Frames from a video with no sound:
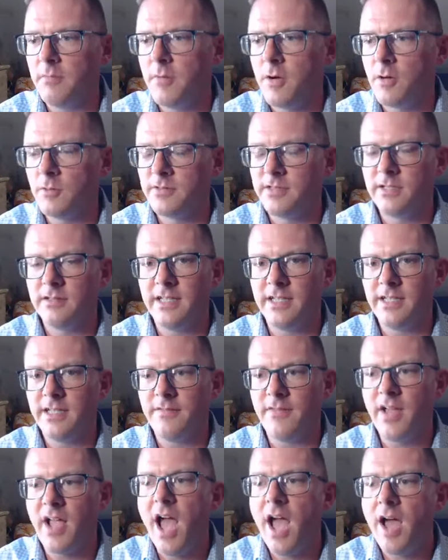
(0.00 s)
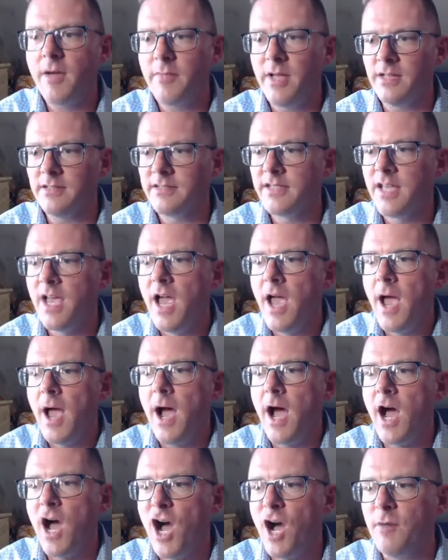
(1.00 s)
post a link in the comments.
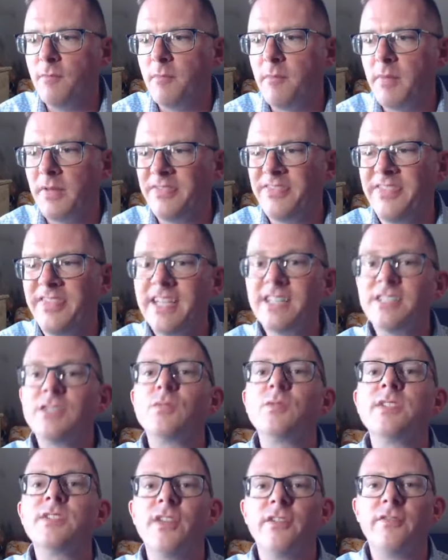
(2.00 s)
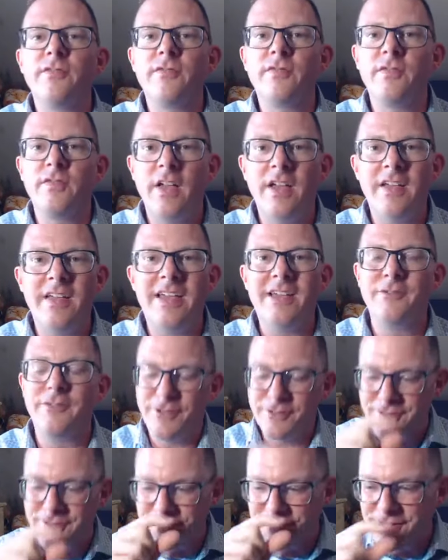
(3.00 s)
But this was
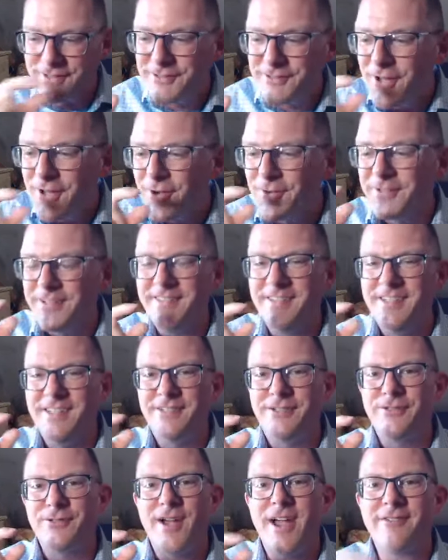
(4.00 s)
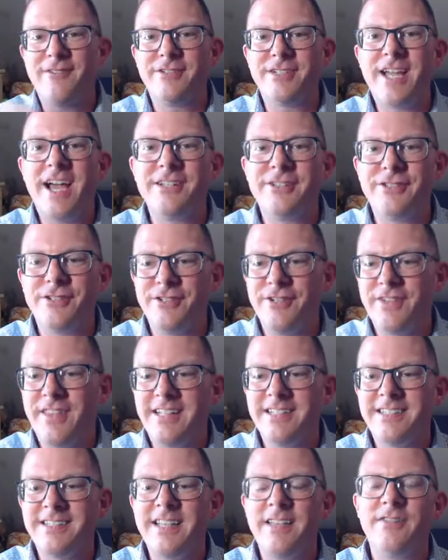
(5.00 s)
there's a little note in the East Aurora Advertiser
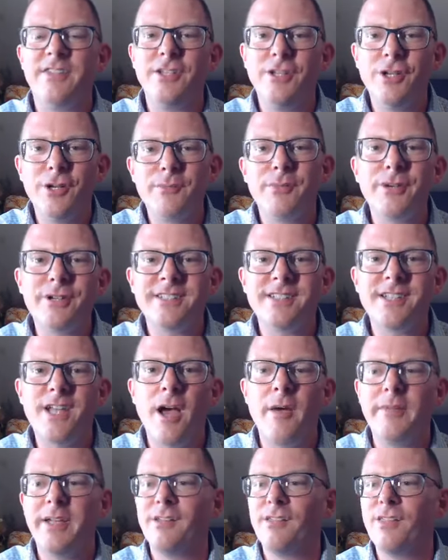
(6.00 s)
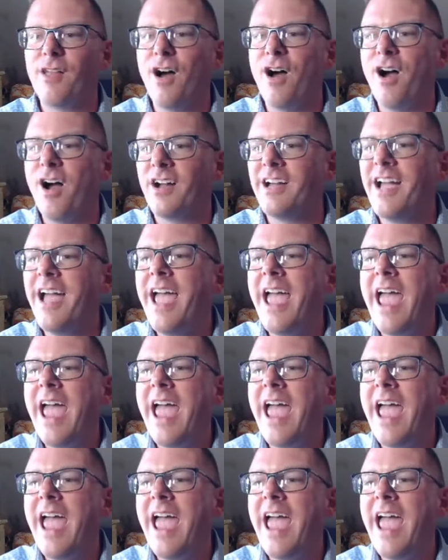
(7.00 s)
that said the yearbook is coming along,